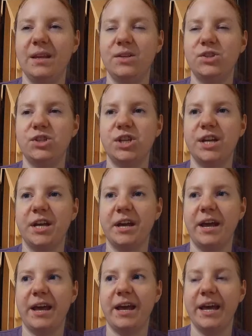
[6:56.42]

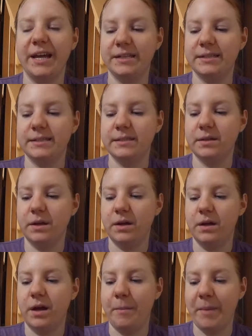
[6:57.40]
she hits
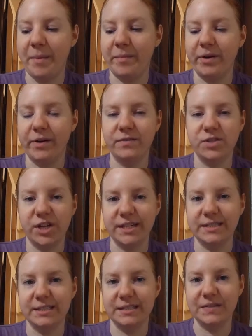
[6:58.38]
a member of
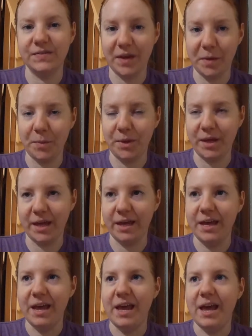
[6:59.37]
Jace's family
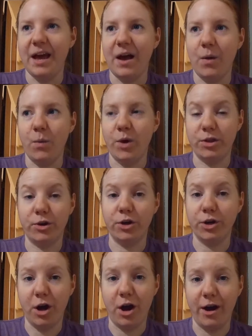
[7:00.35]
with her
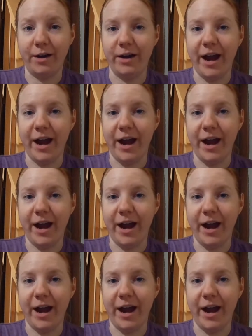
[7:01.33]
car